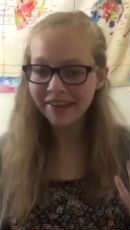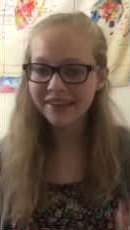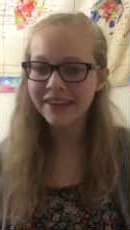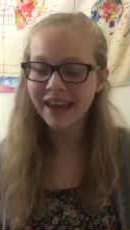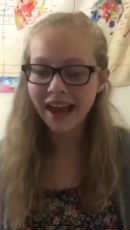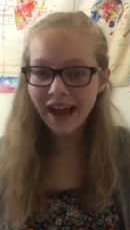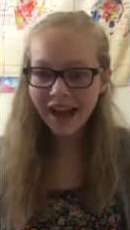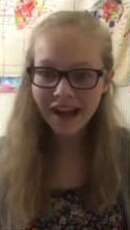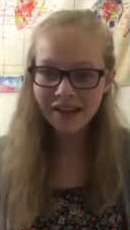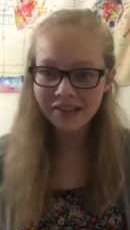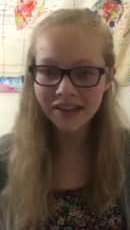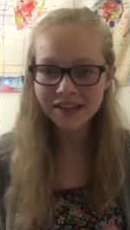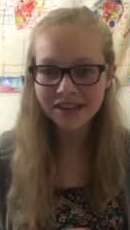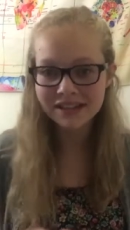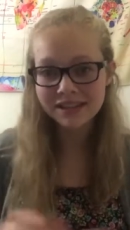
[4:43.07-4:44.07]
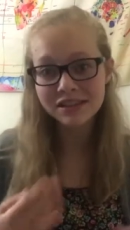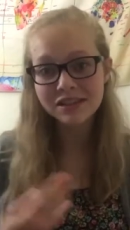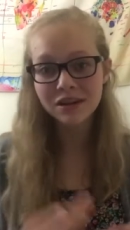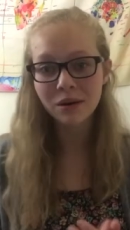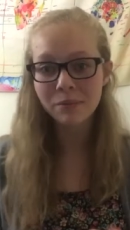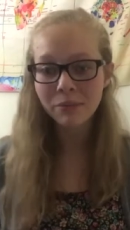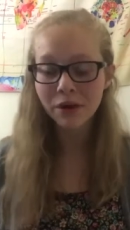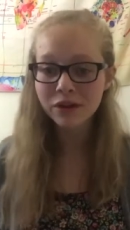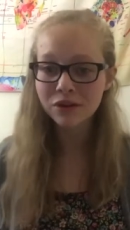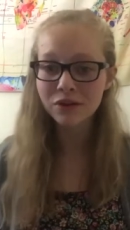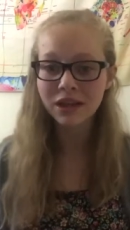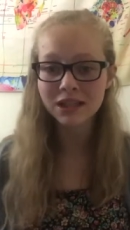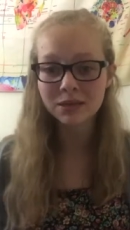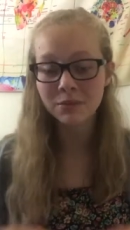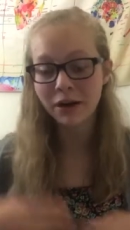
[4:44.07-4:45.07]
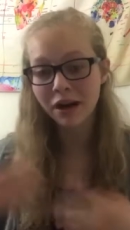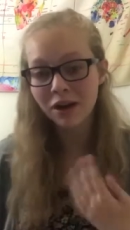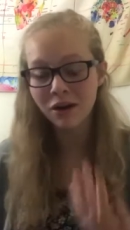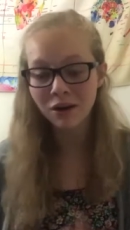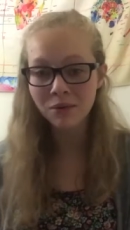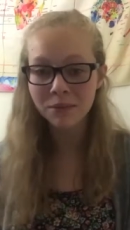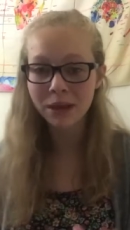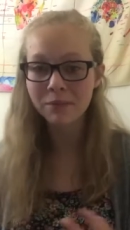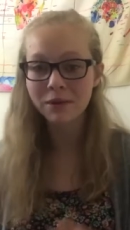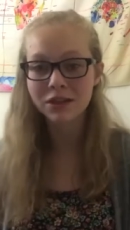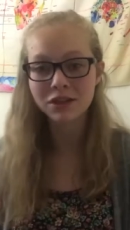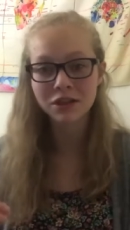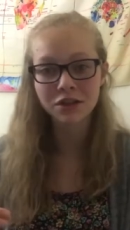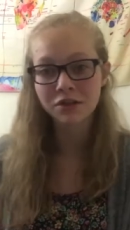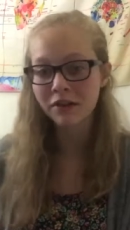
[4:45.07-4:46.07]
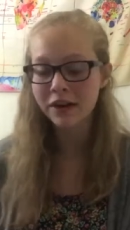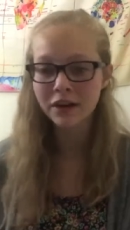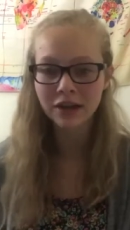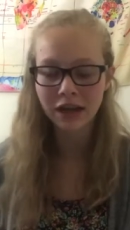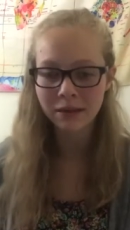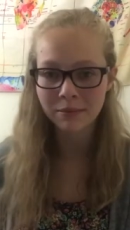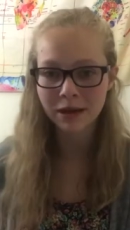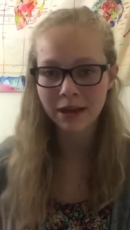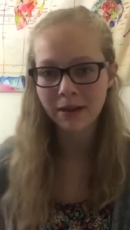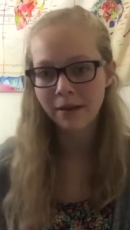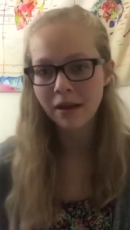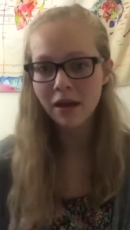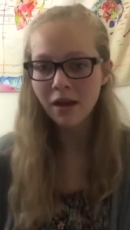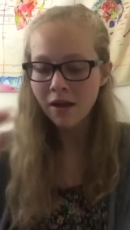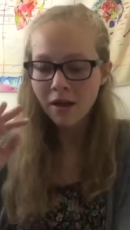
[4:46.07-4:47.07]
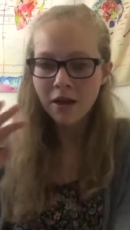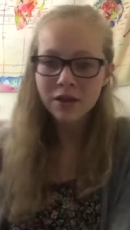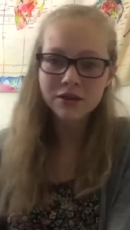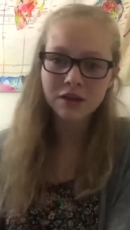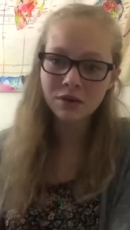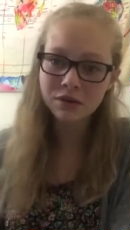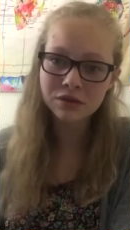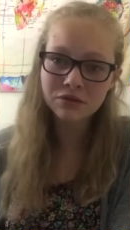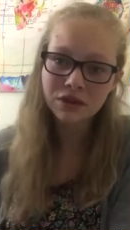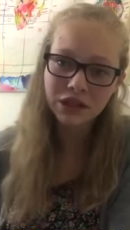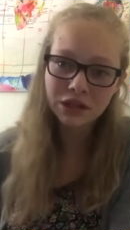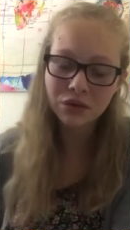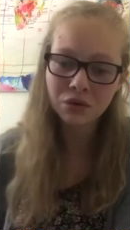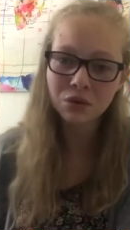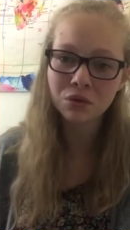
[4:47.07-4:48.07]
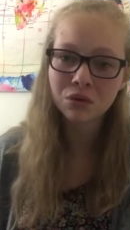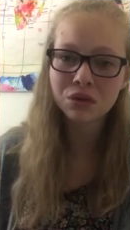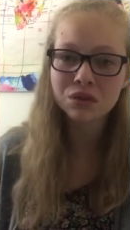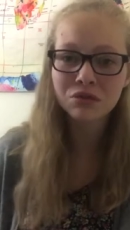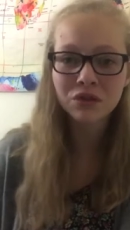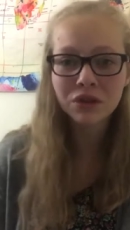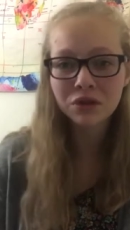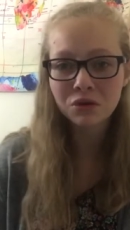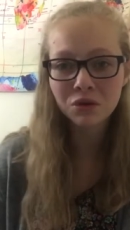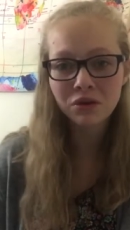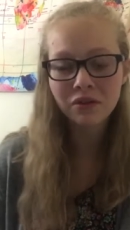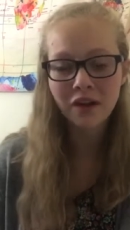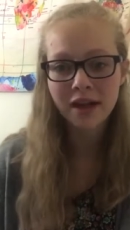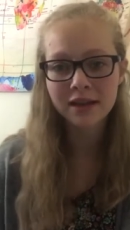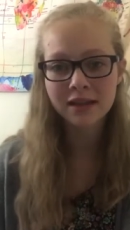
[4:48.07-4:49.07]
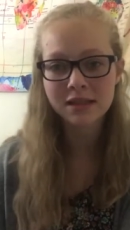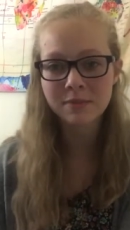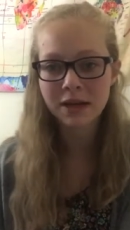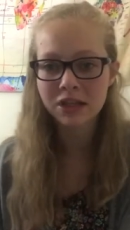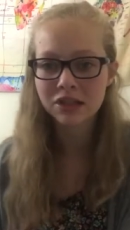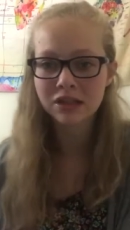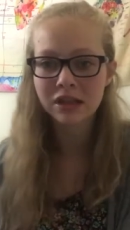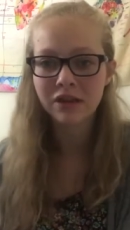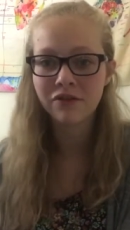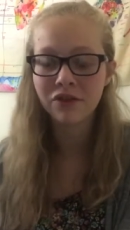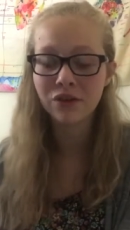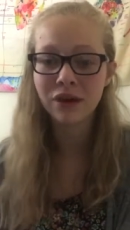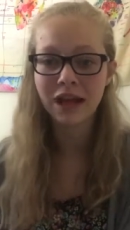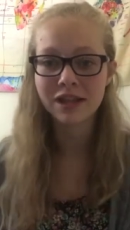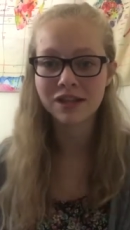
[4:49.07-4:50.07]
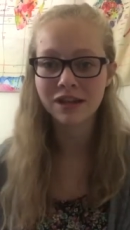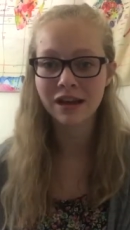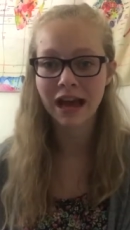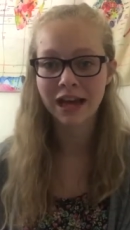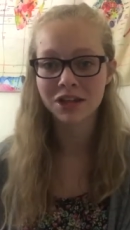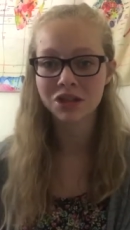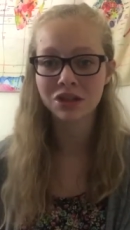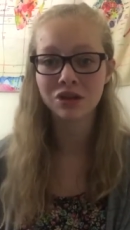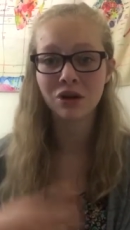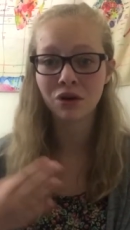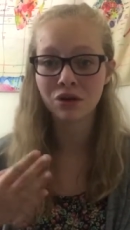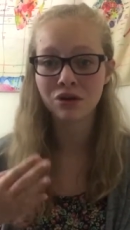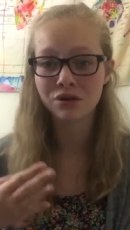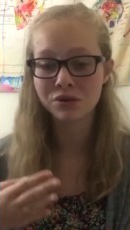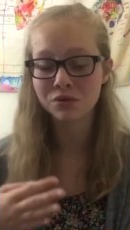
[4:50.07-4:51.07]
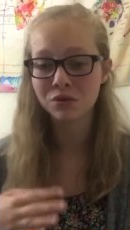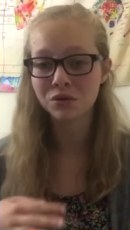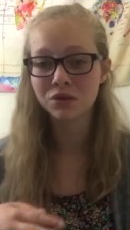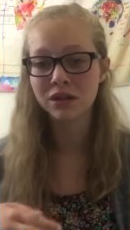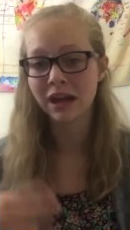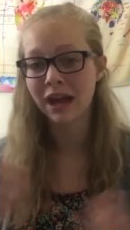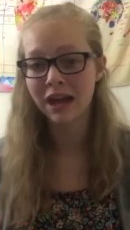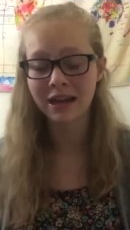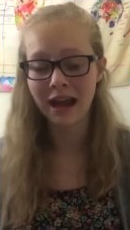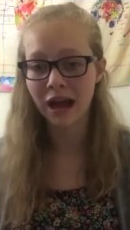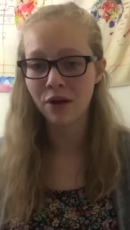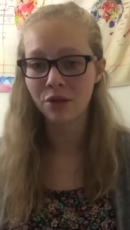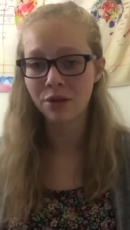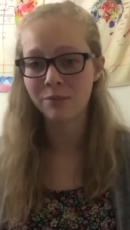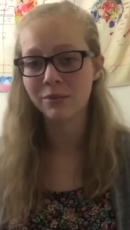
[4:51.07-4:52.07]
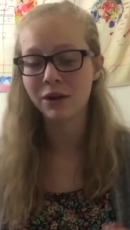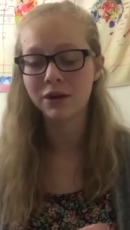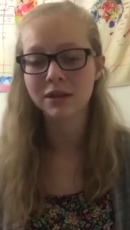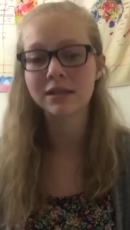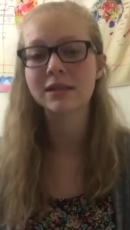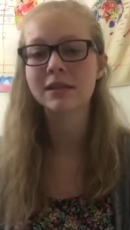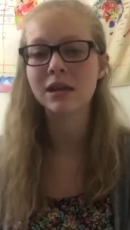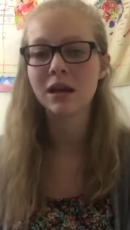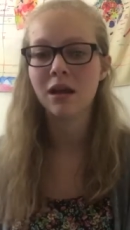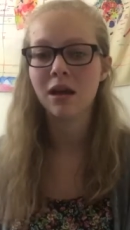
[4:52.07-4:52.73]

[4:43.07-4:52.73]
"Yeah, this is your book, you get to bring it home, make sure you write your name in it." So it's really cool. It's a really cool event, especially if you get to actually go to the school to hand out the books.